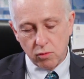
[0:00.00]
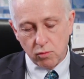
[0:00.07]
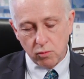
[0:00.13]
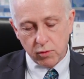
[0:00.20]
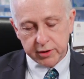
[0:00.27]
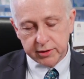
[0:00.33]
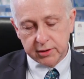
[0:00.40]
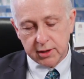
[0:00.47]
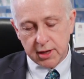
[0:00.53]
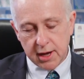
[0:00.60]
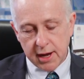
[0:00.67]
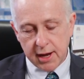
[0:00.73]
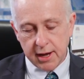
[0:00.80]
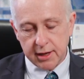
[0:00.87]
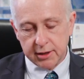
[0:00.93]
with
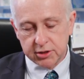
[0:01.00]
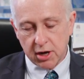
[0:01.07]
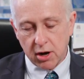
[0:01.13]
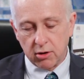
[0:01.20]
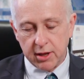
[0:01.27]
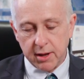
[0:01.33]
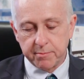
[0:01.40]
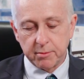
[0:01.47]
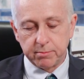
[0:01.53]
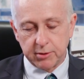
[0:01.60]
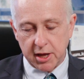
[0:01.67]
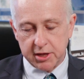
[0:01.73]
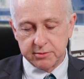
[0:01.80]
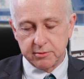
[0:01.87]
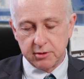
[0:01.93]
total hip
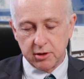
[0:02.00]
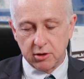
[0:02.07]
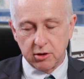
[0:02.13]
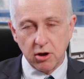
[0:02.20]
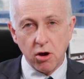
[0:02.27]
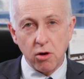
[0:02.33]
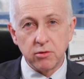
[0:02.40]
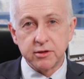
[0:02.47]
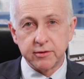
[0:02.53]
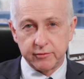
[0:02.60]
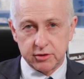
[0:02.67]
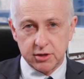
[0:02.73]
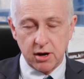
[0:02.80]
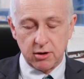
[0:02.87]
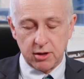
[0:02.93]
replacement, the goals of a
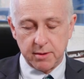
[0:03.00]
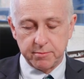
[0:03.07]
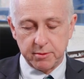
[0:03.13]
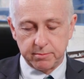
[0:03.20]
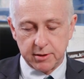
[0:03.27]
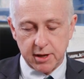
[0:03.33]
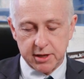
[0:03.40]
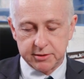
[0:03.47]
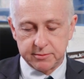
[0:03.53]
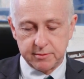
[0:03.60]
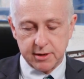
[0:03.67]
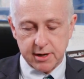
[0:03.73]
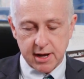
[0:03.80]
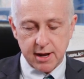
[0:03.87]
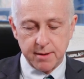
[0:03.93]
total hip
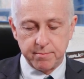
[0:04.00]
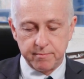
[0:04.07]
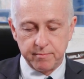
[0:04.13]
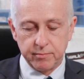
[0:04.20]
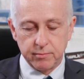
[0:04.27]
replacement are